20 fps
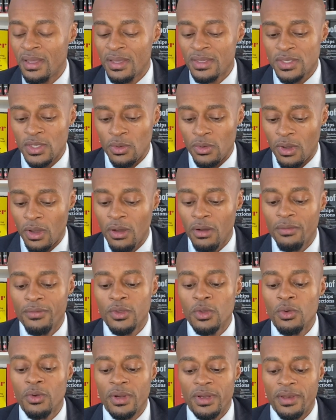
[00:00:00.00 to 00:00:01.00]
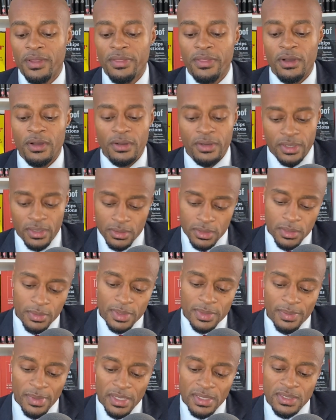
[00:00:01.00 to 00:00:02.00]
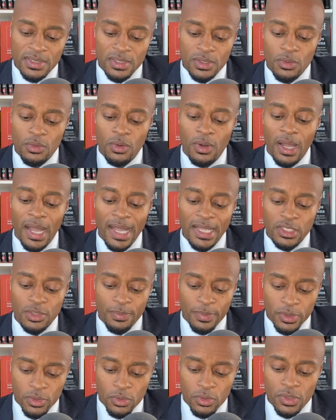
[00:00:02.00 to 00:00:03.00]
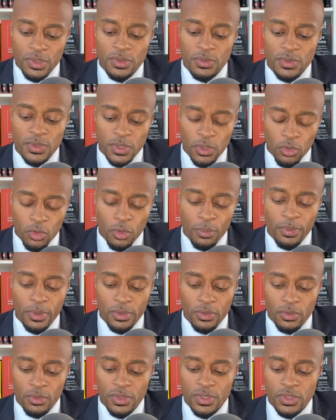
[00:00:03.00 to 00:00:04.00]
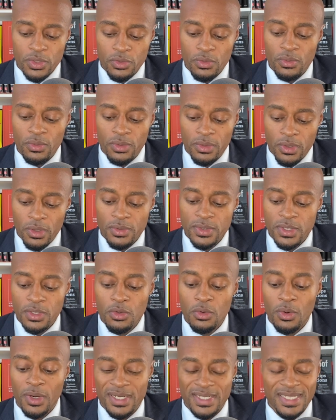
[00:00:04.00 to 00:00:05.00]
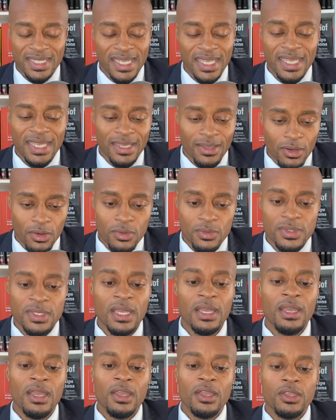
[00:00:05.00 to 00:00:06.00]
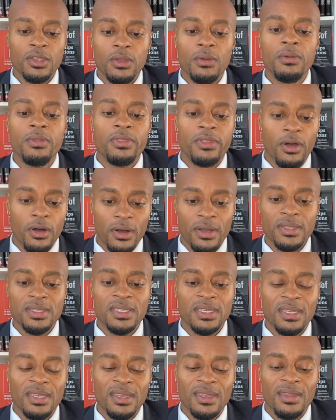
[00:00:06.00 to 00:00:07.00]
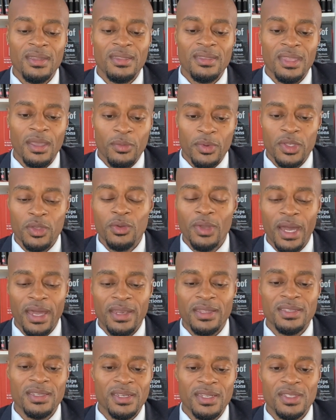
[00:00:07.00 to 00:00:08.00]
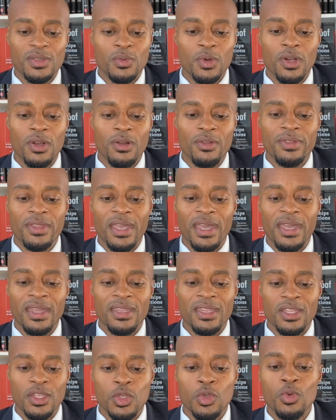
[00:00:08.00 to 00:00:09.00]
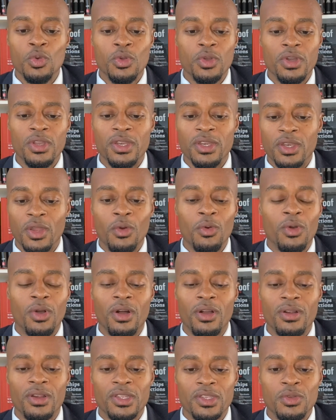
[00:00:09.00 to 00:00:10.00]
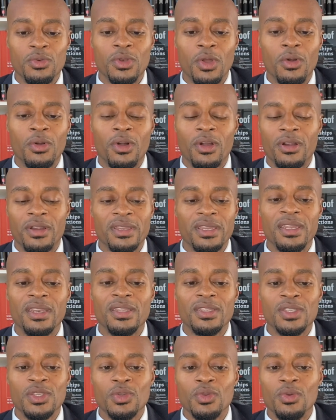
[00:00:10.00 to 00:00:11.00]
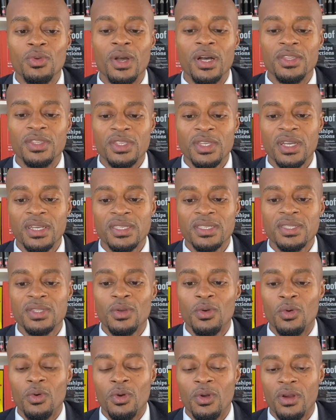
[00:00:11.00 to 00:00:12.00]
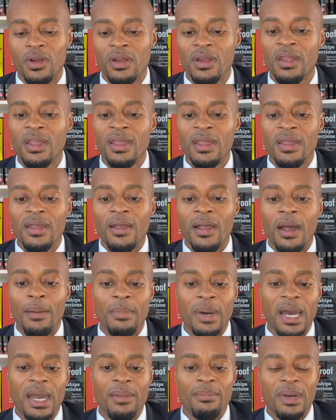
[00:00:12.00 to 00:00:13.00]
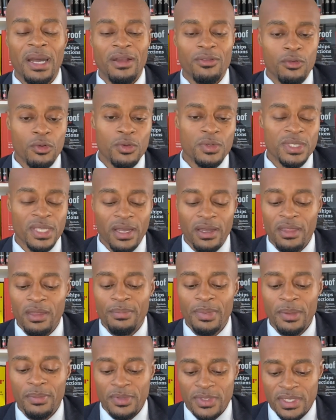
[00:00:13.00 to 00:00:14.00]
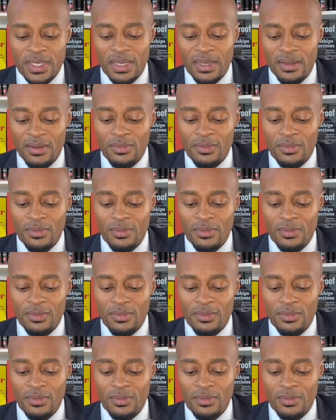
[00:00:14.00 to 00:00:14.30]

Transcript: So all of you who are in the thought leadership space, you entrepreneurs, you solopreneurs, those of you who are CEOs, you thought that when you got into this world that you could no longer needed to adjust or abide by rules that other people set.